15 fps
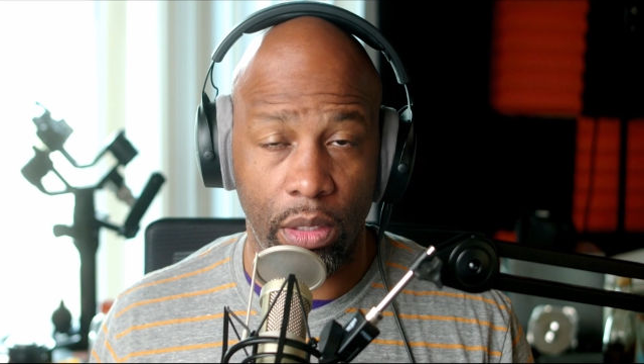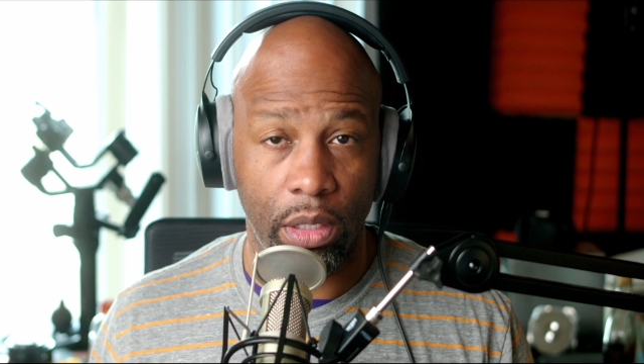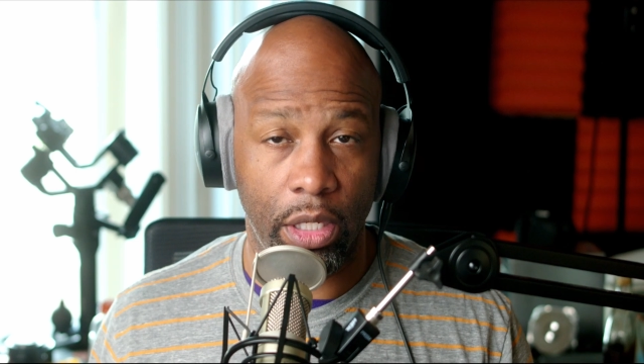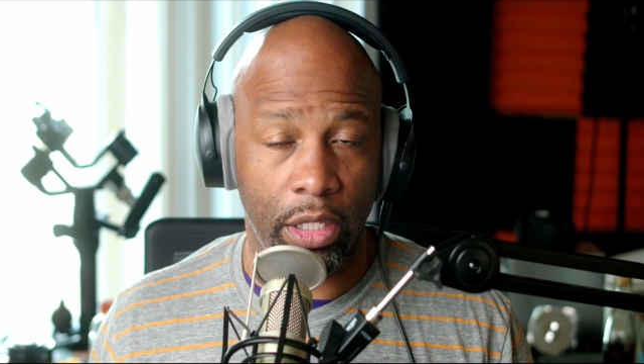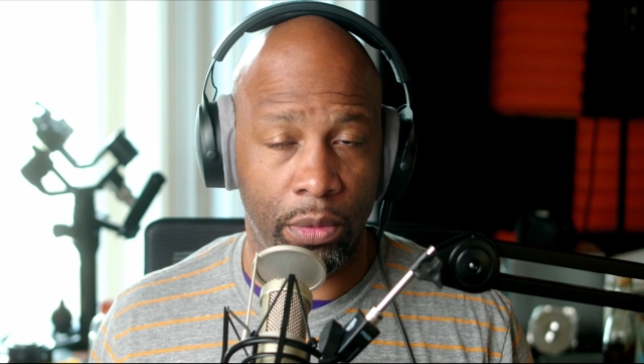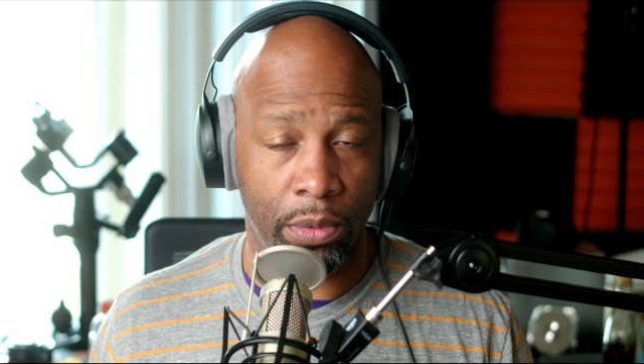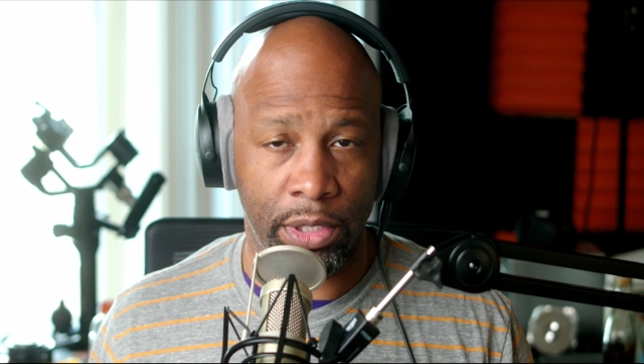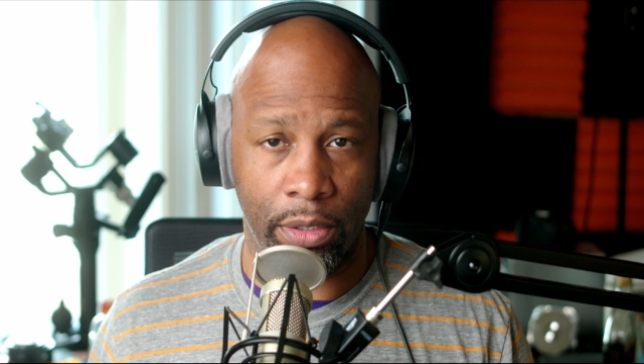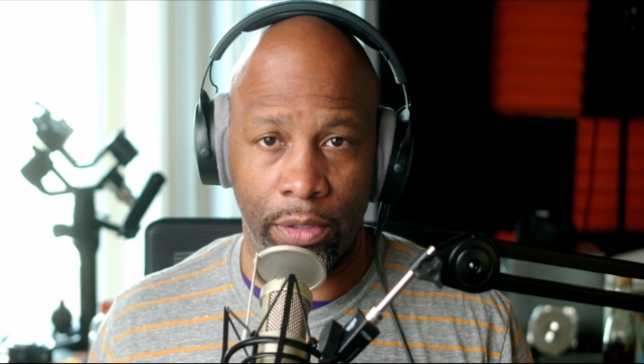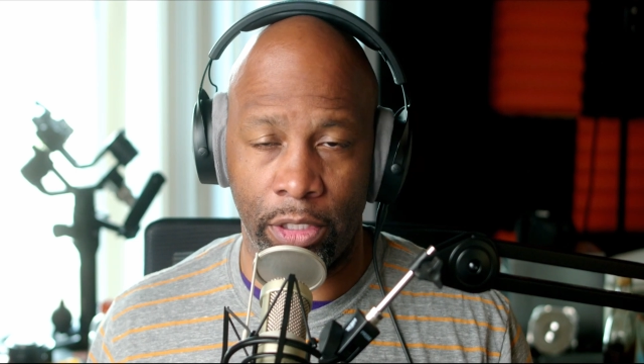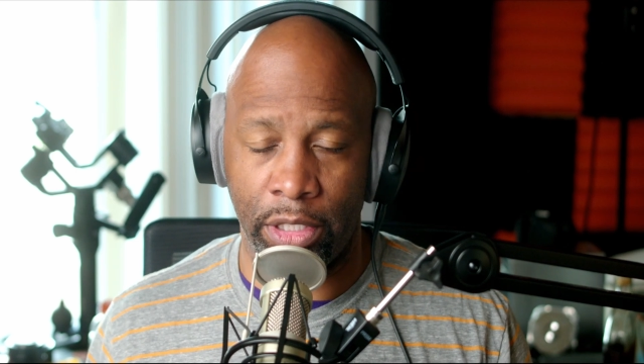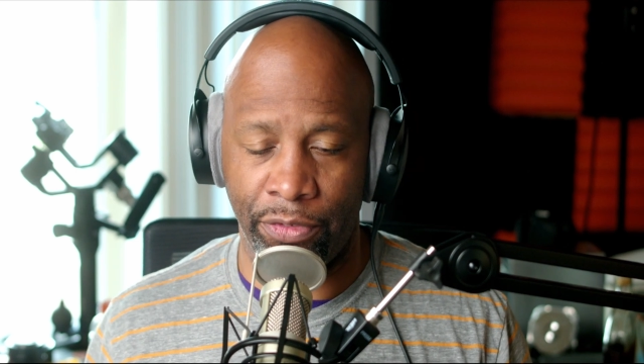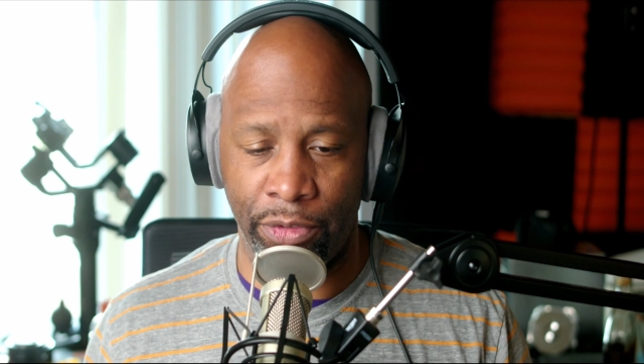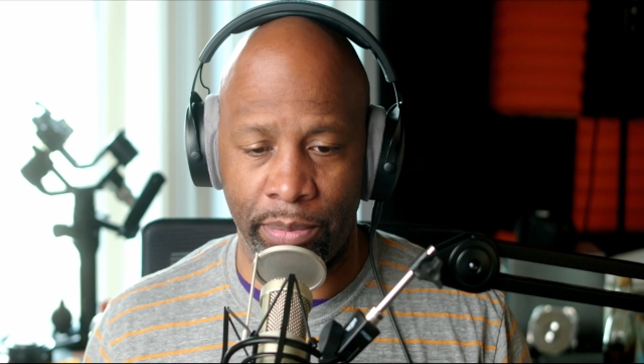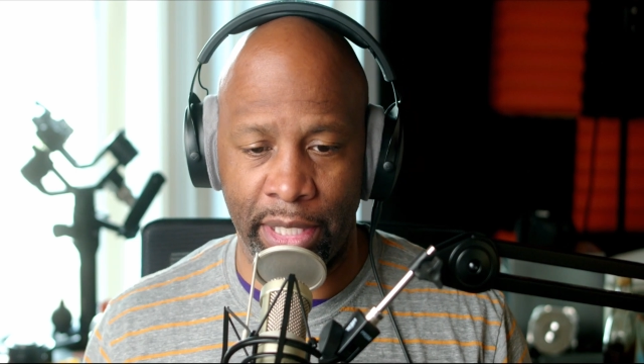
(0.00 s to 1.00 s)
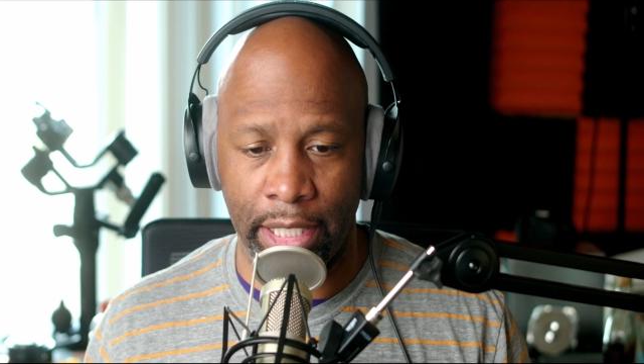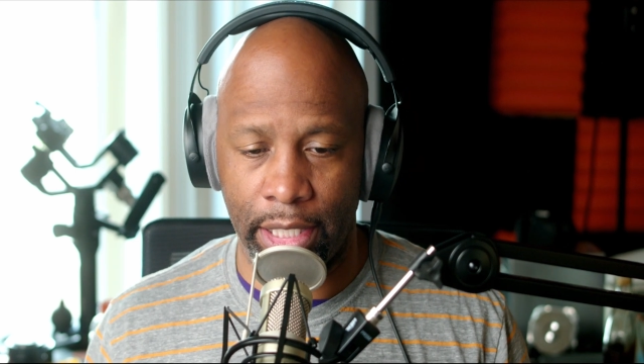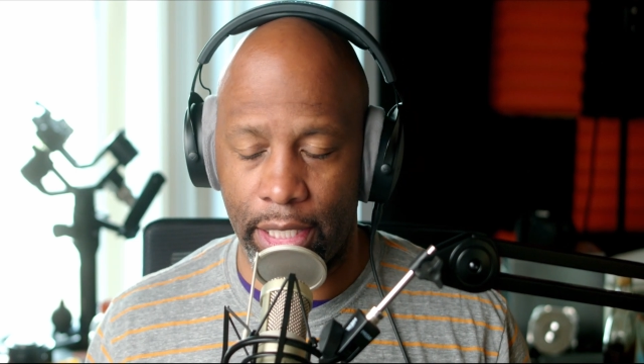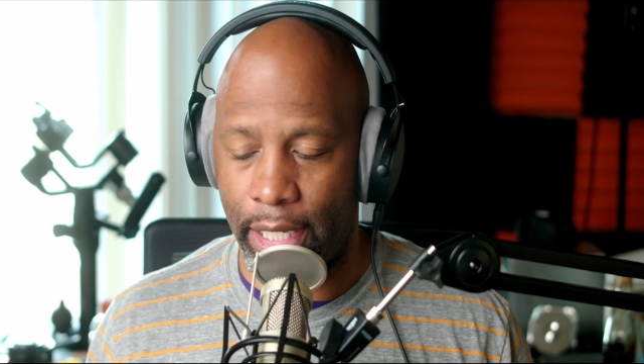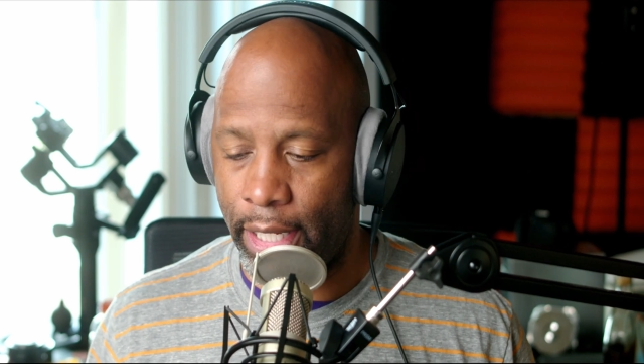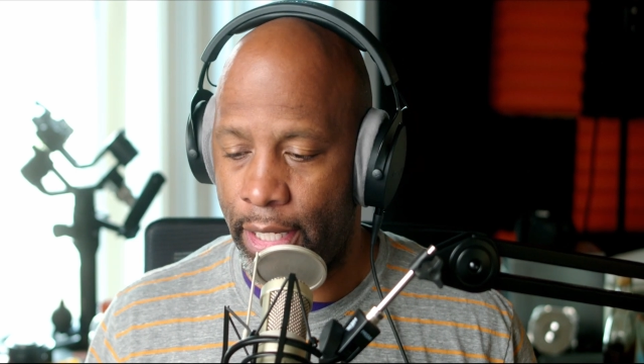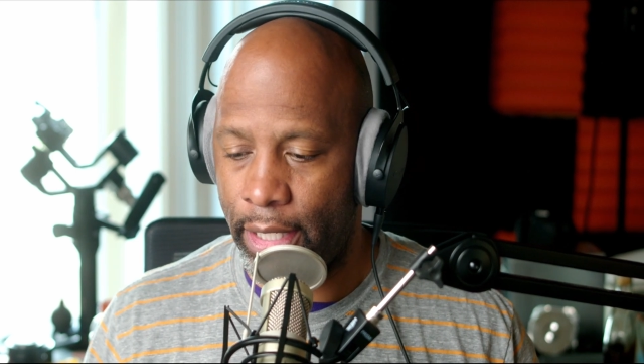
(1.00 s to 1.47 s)
Hey, what's going on, everybody?
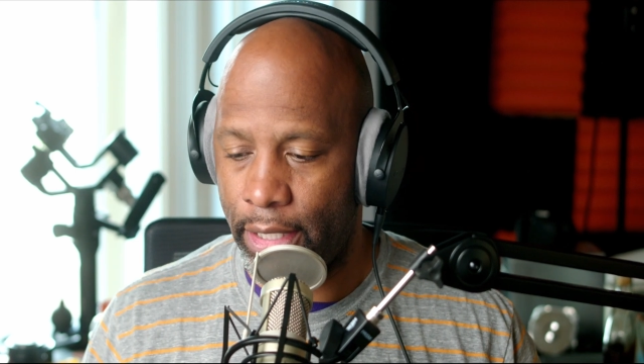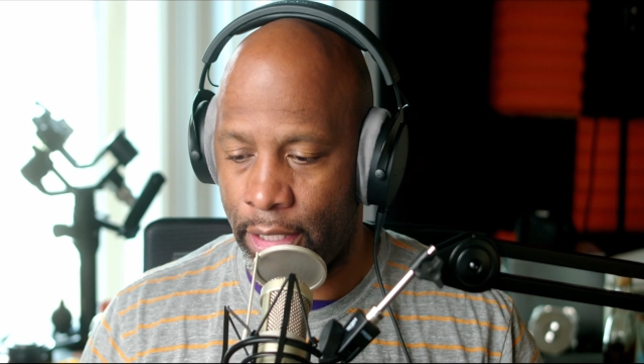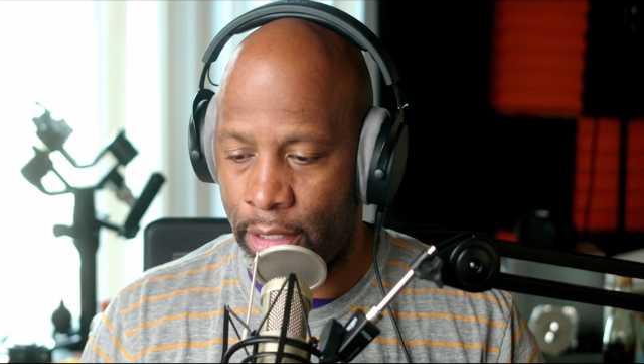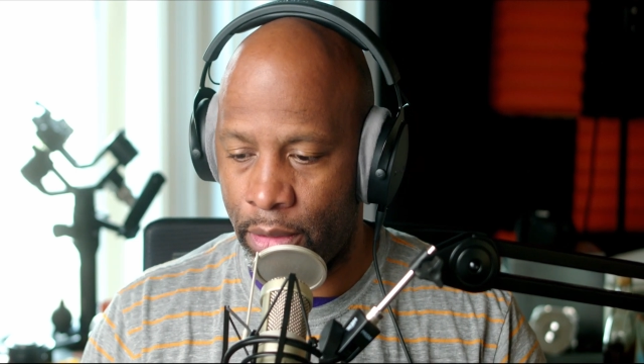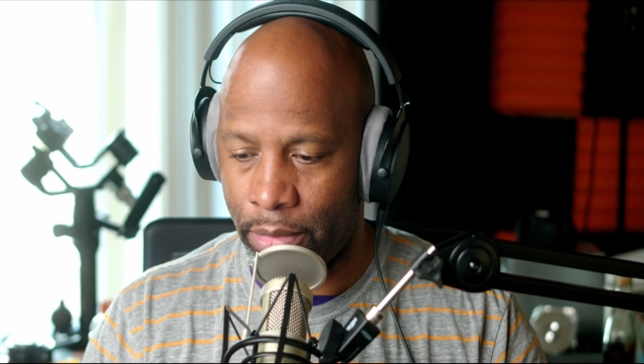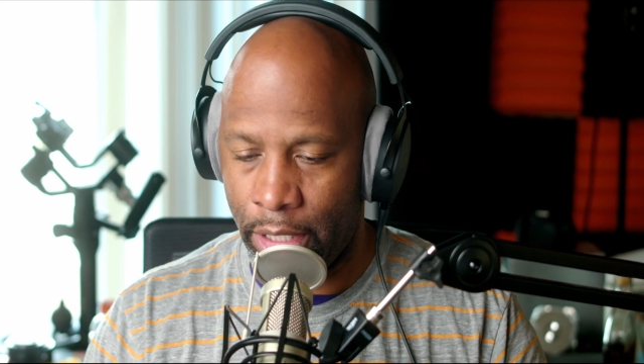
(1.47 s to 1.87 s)
I am